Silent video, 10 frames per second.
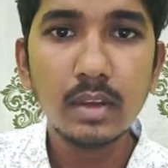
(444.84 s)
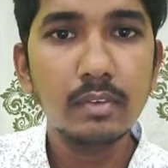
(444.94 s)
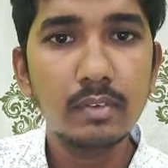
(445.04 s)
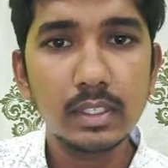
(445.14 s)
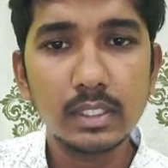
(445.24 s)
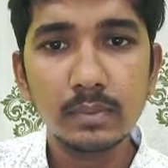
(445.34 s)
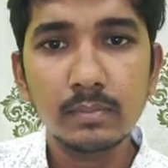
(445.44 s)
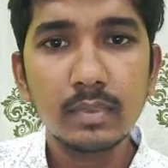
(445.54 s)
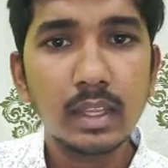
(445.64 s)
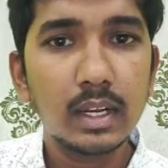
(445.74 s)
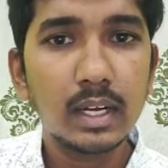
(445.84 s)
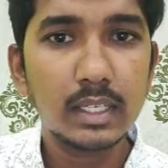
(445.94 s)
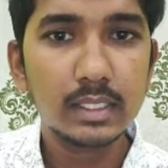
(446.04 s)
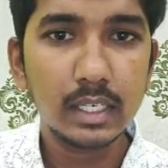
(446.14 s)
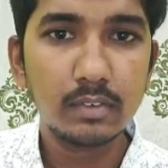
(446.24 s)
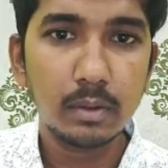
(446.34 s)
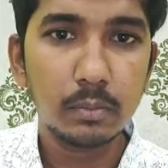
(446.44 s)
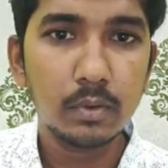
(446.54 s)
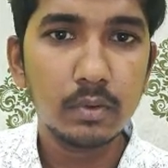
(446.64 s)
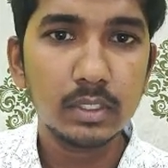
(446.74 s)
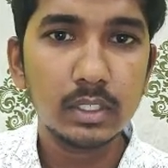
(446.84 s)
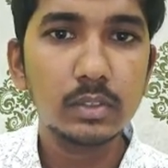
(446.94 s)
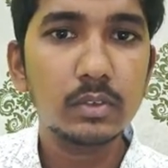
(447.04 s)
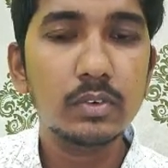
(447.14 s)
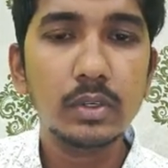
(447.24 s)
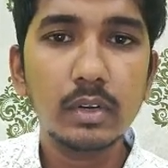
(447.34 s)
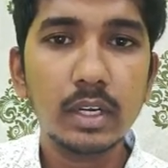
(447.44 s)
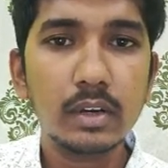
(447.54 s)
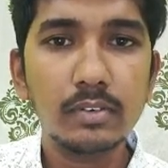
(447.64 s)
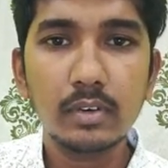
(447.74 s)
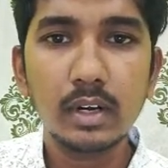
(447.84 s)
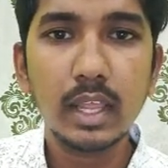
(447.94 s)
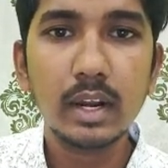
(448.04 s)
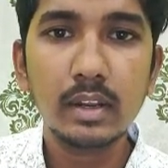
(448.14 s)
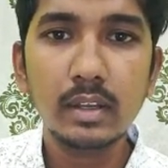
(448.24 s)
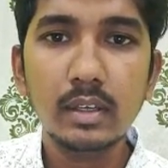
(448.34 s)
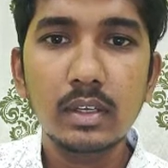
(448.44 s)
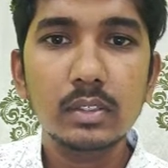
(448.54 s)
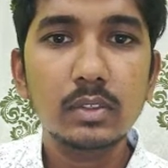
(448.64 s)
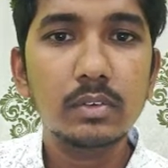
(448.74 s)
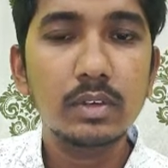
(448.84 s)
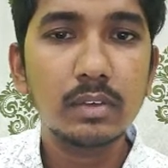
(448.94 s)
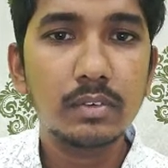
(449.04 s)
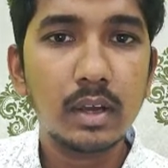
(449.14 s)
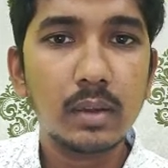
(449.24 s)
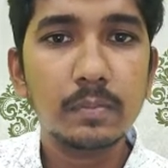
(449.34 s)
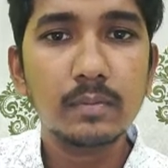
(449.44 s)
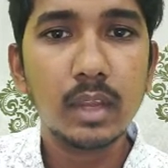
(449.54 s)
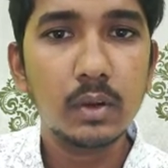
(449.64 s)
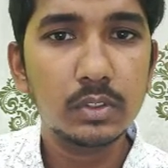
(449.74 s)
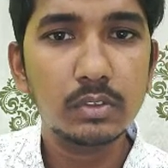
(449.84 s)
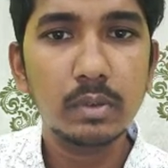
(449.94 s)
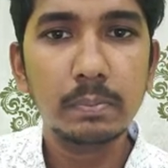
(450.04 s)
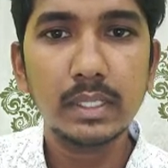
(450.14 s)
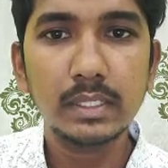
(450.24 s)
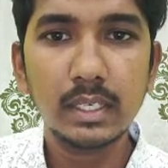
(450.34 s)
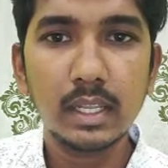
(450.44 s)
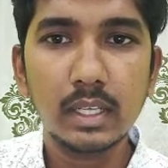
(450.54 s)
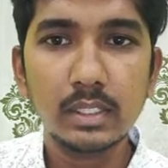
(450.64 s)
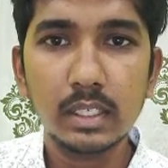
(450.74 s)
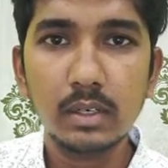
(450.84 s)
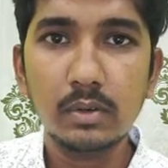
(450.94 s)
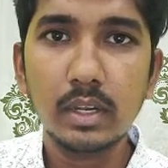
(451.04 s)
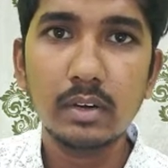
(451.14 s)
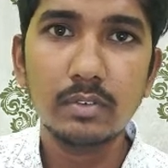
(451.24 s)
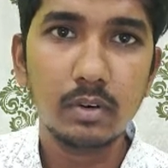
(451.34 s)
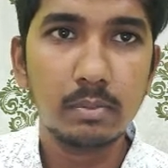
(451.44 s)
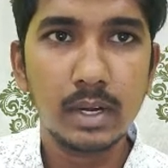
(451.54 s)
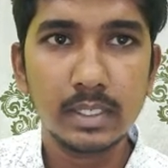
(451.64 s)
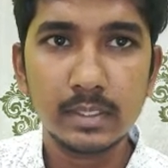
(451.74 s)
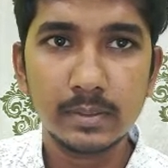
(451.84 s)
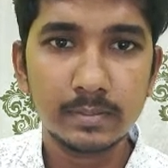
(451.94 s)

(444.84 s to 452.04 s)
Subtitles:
We will let us check one more question, so you will get full clarity. So how should we present the answer to get full marks?